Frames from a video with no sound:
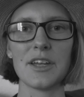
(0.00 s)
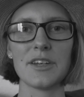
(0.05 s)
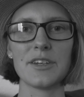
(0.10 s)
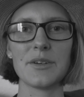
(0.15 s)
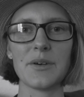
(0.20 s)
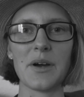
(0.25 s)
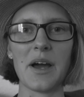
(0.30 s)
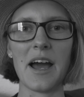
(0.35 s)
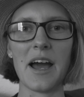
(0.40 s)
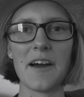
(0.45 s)

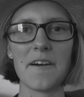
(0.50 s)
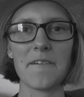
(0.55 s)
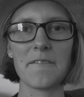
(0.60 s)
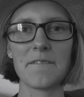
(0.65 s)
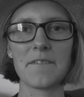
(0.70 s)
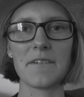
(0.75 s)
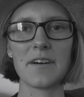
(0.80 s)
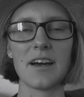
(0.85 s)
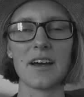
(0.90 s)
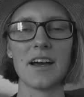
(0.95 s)
to
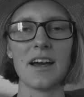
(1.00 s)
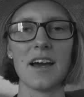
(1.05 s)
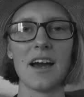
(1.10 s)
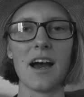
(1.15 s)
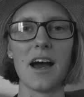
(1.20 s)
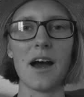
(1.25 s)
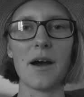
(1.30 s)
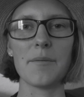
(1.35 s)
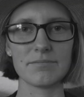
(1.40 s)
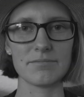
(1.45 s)
have
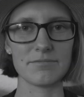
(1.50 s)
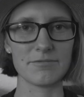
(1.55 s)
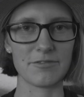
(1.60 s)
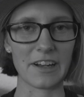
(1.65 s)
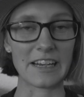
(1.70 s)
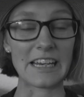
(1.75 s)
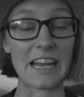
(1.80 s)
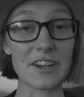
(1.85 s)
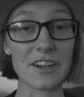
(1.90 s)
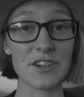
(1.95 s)
a
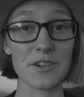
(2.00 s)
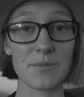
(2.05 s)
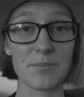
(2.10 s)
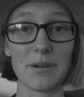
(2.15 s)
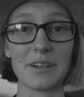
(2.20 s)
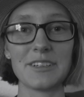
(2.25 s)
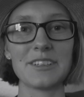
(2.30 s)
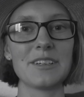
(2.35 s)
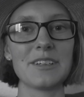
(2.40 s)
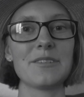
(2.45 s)
financial
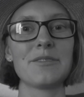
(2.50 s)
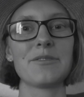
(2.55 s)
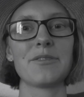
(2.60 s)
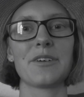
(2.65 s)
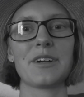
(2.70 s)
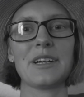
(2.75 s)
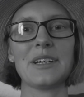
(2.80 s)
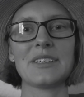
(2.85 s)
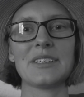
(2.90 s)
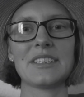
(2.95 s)
budget
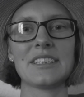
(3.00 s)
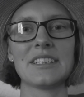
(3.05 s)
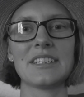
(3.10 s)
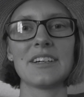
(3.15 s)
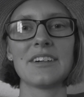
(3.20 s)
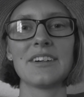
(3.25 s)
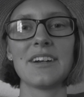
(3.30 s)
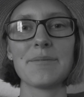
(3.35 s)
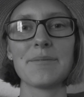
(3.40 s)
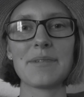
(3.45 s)
for your
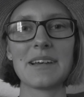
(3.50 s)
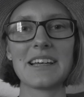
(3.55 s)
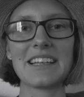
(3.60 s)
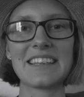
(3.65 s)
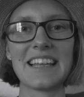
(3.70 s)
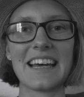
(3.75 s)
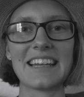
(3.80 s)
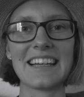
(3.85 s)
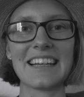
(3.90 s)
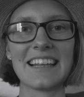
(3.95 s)
trip
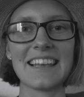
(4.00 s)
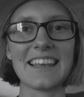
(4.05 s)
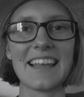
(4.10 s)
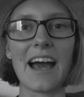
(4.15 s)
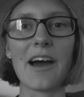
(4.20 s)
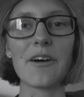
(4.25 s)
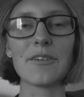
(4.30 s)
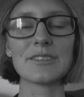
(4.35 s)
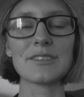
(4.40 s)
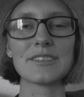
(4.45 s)
that
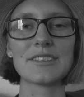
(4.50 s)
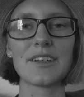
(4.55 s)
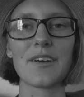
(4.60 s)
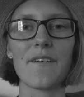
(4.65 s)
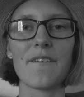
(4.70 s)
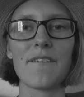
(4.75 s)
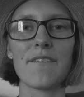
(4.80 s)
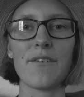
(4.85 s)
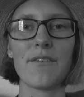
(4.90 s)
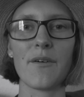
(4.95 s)
allows
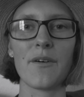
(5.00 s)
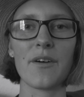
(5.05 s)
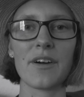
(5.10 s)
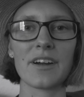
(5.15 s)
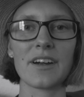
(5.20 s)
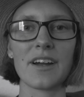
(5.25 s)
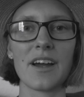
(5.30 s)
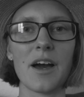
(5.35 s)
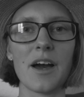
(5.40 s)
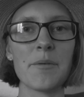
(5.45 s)

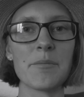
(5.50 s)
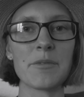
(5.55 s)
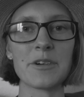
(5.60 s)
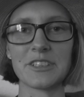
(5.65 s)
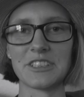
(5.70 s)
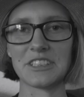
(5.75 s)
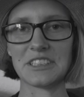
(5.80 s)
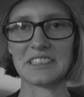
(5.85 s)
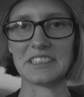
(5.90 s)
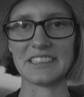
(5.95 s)
for
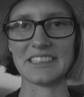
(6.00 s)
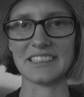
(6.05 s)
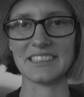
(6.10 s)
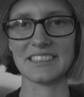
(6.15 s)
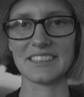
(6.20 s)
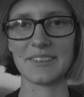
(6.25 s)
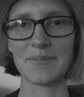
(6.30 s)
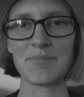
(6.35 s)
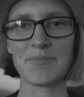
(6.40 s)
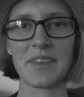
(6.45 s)

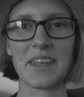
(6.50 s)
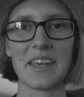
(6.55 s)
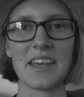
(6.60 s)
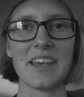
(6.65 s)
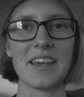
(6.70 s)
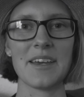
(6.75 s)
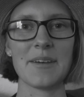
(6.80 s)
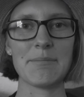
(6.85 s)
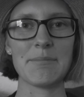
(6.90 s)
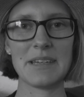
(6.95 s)
emergencies,
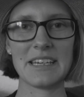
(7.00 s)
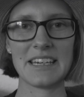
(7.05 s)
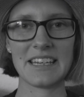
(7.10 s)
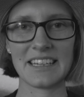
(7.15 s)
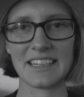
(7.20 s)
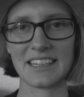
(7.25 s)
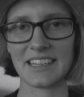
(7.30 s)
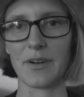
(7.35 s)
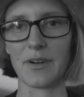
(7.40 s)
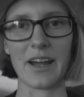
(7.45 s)

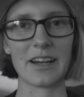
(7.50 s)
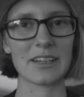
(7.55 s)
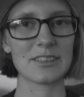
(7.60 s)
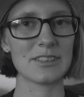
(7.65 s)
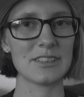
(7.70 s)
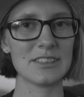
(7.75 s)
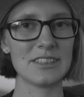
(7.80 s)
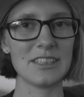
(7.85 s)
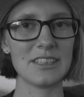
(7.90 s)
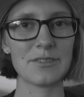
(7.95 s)
meaning for
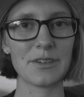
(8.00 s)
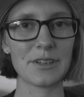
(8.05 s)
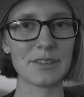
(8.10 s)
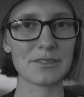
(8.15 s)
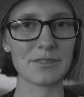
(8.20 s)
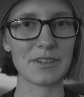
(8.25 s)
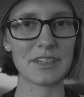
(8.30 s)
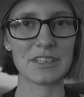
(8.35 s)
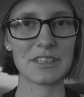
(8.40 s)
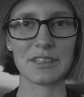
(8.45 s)
extra seat
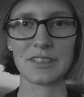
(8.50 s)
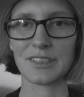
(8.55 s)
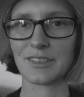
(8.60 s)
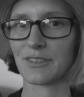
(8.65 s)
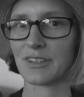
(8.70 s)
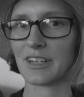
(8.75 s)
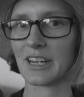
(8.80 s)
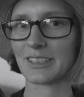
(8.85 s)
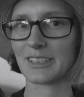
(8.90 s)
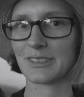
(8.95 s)
reservations,
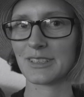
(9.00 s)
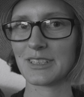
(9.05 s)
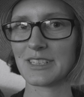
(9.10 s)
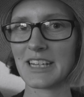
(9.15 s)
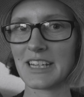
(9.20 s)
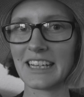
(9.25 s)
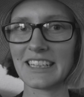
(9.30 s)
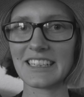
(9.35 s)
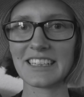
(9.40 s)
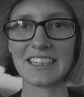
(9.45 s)
for an extra
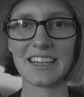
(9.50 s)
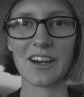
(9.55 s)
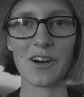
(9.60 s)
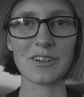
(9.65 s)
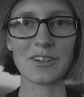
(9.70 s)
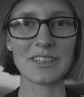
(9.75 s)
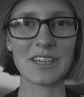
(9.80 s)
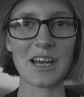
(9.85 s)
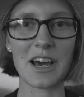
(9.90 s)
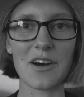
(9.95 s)
night in a
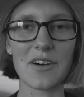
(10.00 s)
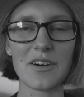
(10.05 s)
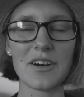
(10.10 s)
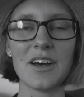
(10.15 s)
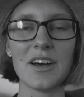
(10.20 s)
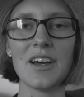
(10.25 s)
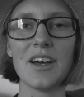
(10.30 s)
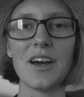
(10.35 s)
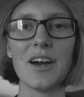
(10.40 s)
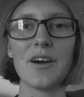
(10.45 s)
hotel,
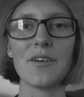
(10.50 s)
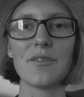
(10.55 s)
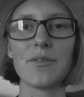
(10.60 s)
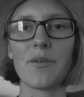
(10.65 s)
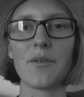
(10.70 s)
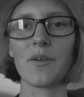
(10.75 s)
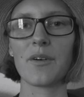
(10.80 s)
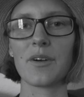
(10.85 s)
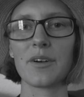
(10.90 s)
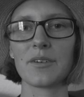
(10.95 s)

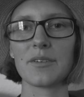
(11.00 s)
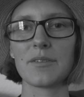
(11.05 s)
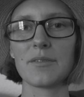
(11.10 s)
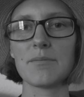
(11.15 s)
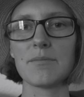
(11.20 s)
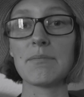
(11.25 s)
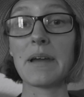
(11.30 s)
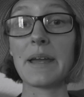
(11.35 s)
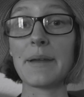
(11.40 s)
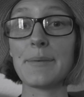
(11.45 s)
for
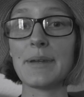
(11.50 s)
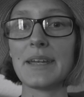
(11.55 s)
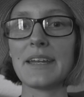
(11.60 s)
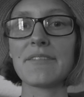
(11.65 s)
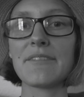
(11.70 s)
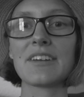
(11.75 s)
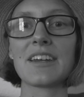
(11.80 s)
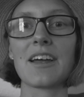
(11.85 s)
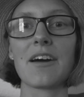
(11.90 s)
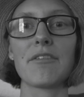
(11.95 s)
maybe
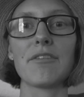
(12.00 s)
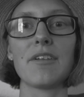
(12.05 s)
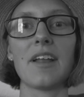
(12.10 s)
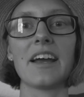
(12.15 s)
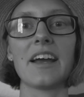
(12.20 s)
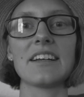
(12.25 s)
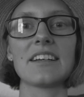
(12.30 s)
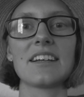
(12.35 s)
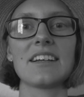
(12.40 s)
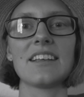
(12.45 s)
even a
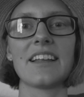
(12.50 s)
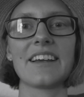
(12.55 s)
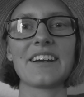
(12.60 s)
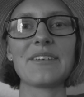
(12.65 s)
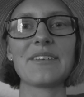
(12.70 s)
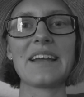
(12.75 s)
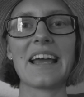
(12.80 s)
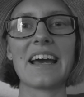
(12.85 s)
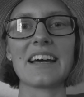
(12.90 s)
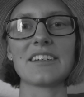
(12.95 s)
flight like
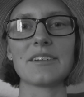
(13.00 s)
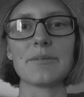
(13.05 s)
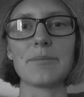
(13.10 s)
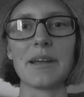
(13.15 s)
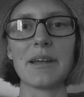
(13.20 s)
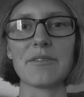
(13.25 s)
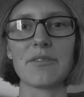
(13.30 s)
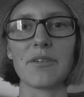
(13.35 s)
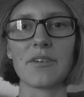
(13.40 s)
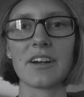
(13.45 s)
we had to
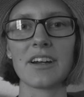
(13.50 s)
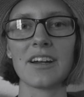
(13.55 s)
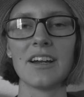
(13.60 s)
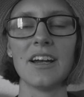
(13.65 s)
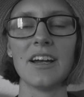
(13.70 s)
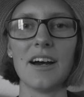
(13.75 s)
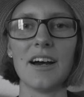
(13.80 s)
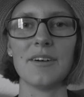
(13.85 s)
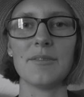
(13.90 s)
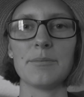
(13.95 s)
pay for,
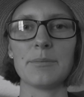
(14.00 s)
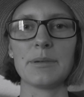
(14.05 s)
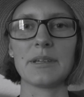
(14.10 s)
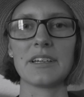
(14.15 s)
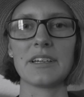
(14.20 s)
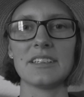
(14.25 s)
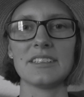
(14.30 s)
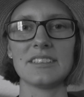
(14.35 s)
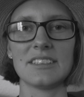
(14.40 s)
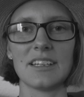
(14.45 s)

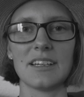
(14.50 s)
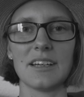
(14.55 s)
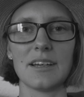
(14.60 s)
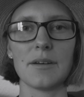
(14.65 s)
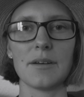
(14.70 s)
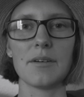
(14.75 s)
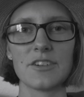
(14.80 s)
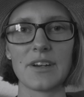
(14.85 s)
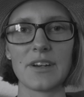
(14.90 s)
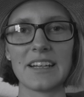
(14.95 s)
because
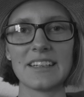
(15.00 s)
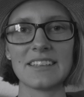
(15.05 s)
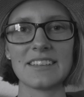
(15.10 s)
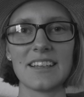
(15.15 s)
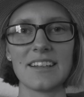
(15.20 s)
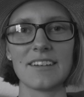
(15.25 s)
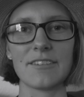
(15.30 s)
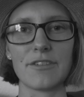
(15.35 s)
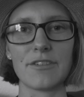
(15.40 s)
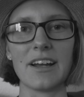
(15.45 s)
the trains
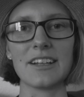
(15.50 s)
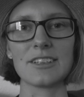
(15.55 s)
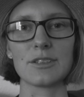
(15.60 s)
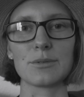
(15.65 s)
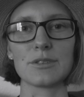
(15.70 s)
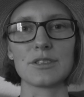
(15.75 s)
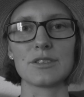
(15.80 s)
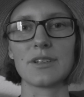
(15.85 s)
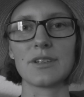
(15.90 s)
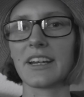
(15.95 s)
in France
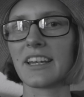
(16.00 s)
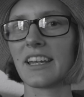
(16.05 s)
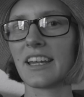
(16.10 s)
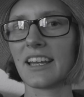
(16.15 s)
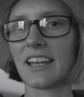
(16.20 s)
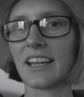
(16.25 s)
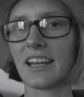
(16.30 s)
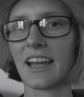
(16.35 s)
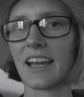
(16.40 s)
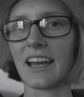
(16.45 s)
were
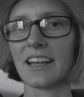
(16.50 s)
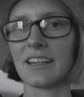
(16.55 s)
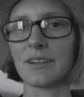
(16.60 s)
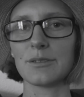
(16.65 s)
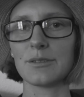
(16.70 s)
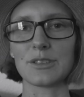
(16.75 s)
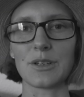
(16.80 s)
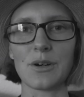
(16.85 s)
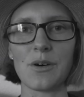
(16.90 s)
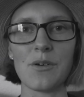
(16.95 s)
striking and it
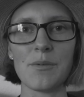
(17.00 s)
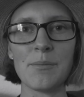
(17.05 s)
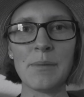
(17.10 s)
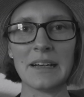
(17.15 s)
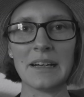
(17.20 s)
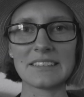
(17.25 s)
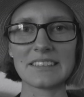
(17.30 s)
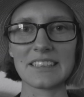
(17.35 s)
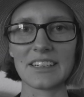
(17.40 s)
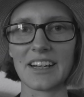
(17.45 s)
was a whole
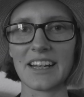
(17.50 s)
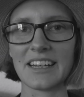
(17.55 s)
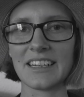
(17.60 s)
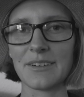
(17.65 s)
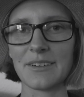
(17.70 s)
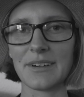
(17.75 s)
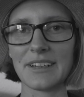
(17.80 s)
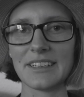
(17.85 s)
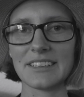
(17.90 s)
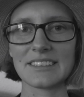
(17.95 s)
mess there
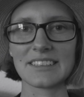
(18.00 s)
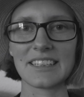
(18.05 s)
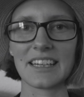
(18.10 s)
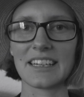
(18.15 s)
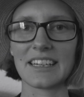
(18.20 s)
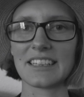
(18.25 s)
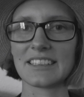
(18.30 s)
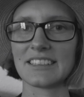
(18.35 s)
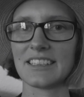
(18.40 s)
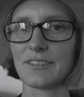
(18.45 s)
anyways
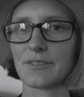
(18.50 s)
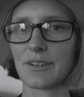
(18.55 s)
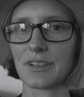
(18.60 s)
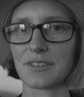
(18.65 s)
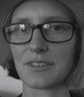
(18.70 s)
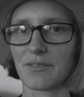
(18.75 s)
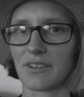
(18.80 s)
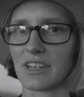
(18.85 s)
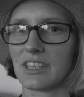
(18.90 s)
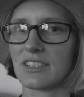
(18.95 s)
getting seat
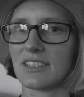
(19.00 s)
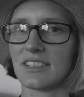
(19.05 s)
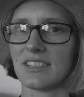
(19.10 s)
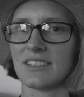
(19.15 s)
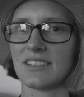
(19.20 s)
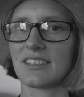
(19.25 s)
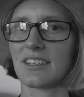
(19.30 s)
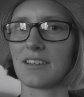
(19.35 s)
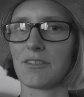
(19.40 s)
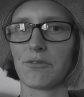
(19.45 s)

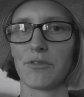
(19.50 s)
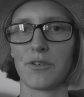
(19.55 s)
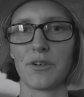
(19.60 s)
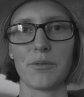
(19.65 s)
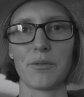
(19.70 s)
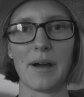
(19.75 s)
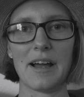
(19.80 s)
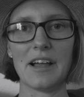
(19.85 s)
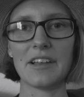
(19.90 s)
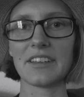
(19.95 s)
reservations, and for
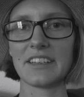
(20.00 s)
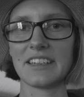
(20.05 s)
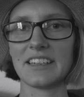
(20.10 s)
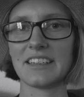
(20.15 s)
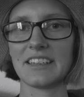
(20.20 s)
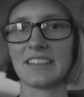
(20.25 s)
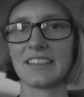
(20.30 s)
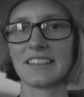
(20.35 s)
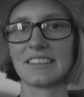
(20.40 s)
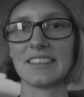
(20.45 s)
a while they
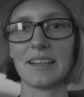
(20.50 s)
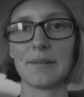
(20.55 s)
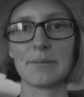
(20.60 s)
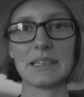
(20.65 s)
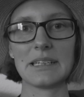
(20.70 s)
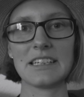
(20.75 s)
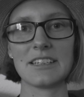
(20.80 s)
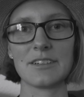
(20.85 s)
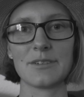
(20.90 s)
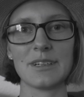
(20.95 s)
didn't
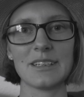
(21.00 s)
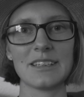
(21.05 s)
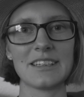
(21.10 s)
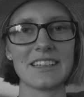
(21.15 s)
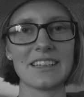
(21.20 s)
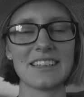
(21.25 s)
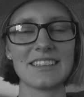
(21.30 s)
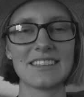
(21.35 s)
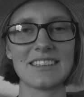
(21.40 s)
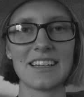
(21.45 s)
accept Interrail
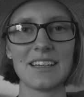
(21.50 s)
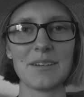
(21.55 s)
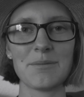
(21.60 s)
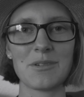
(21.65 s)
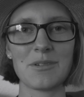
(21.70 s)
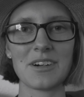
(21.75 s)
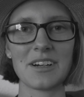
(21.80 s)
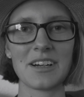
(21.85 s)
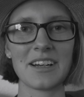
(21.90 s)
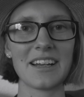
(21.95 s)
tickets
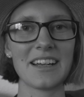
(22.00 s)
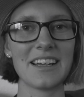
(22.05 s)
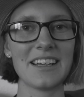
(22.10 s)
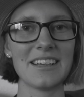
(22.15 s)
anymore.